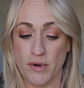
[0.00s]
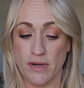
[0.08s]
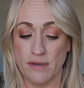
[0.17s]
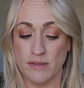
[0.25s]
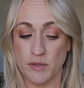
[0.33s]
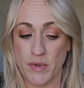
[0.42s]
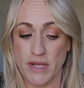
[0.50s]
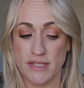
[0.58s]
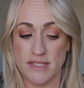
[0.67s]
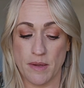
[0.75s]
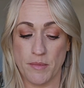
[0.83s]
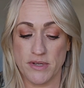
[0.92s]
spring and
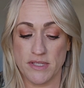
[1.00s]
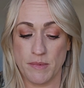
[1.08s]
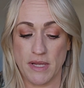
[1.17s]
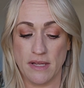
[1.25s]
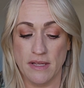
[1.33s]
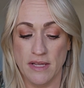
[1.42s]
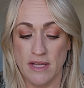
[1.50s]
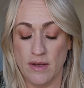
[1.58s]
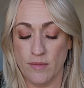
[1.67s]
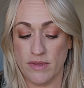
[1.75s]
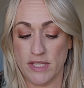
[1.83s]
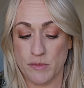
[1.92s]
summer to me
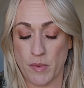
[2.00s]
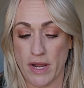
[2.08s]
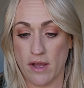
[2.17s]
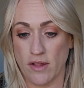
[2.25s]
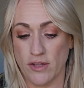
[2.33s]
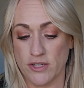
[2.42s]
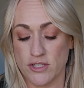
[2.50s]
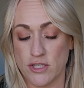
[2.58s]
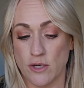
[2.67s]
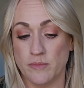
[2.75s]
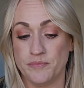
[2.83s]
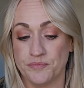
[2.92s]
with these bright colors.
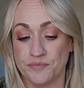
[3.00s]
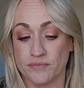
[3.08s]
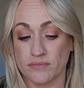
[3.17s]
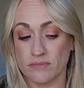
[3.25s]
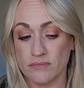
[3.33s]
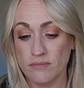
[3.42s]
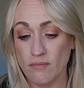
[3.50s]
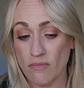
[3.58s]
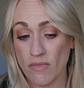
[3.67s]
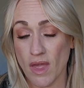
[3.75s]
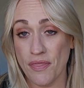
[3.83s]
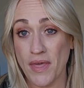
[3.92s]
So
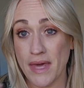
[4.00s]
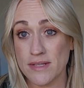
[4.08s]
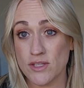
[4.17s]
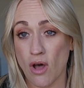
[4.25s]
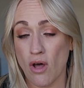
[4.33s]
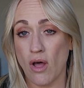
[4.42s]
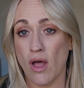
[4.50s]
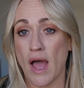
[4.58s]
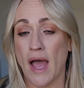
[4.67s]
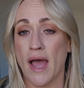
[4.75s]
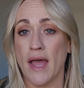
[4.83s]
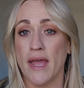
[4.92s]
that is all.
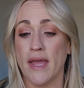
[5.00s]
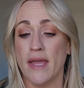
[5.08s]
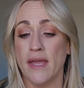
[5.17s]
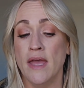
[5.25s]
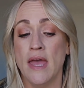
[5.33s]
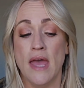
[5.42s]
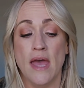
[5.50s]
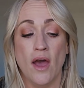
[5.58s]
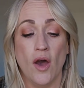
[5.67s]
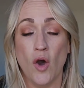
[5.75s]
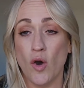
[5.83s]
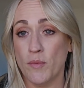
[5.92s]
I
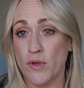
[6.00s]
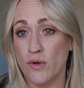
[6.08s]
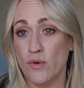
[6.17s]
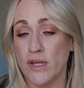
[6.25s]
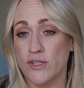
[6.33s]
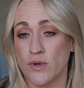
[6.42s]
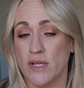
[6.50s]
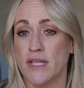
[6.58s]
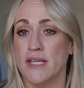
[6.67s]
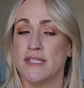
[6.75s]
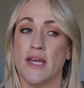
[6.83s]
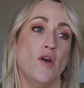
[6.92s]
hope you enjoyed
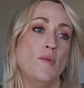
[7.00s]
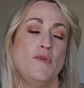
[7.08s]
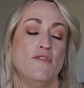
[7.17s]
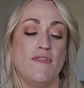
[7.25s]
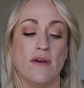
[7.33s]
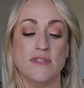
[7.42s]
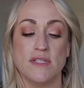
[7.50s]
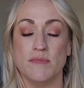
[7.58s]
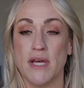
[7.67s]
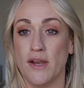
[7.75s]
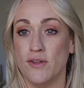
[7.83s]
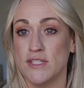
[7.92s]
this. I hope you found some
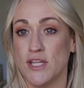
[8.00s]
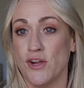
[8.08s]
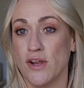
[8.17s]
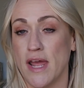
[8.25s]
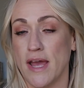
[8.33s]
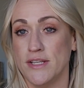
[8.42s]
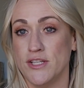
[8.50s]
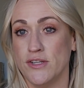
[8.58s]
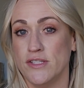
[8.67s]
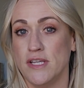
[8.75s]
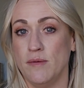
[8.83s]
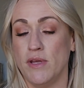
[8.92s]
titles that you're going to add to your
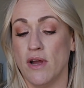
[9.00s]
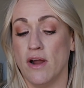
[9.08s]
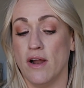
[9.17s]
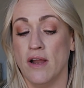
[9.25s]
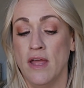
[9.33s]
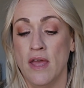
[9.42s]
TBR.